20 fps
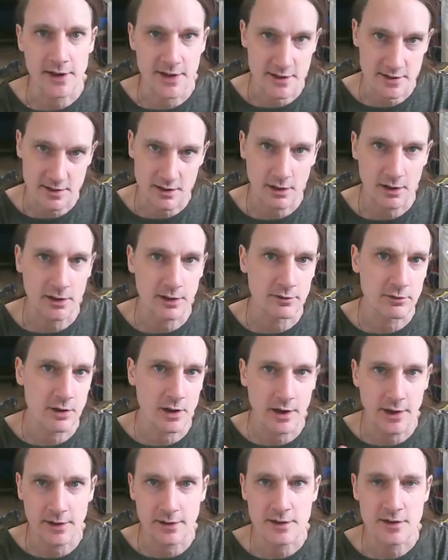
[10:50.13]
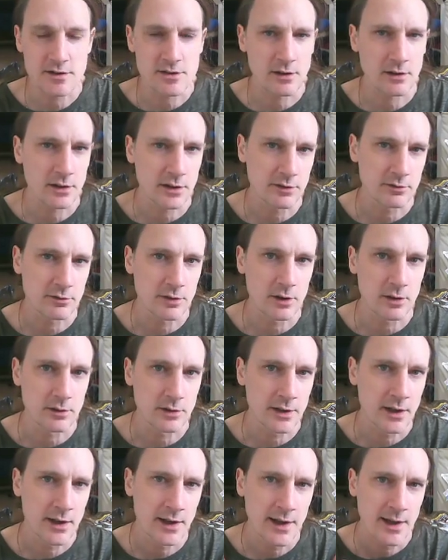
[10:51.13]
entirely right and entirely
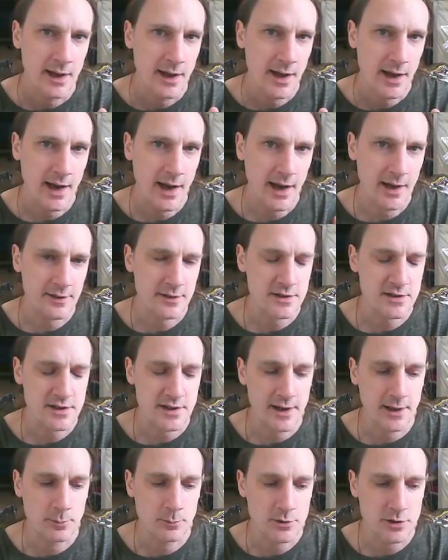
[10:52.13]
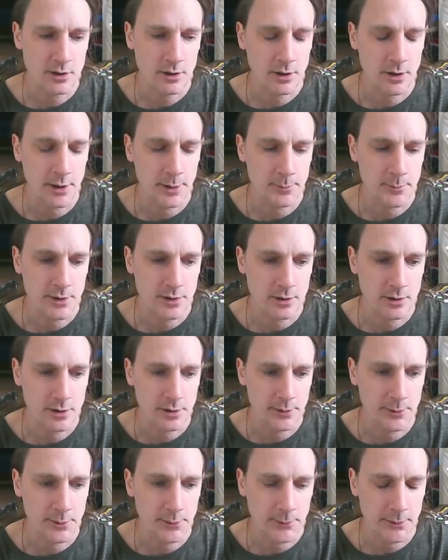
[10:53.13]
wrong at the same time, you
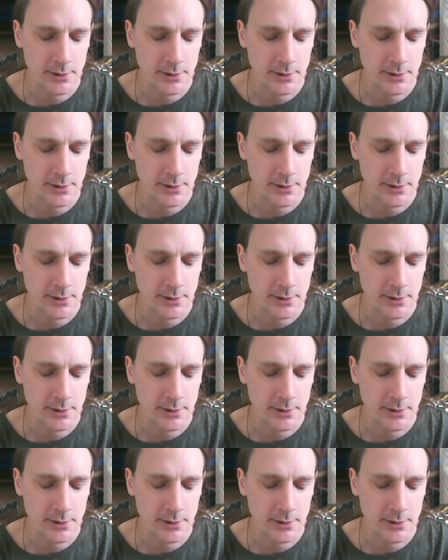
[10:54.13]
know.